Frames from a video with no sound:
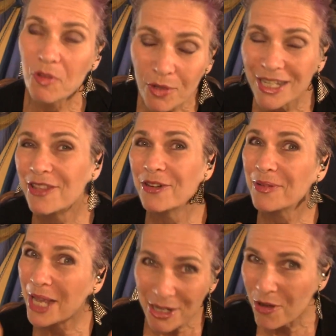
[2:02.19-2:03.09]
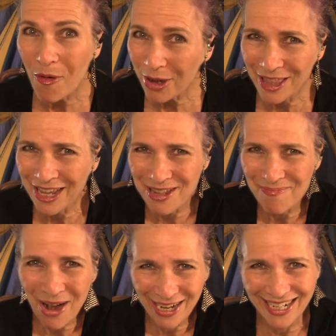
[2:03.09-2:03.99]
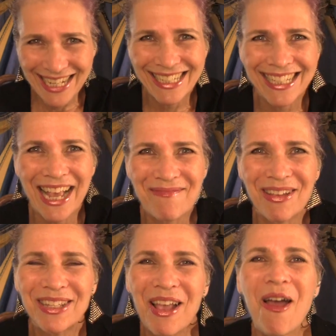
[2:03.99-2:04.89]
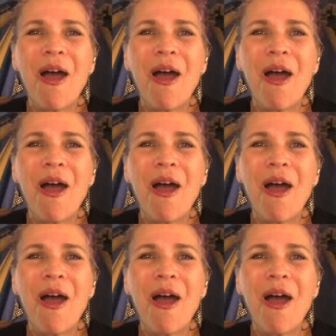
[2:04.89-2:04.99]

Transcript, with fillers: you can either ignore the marketing segments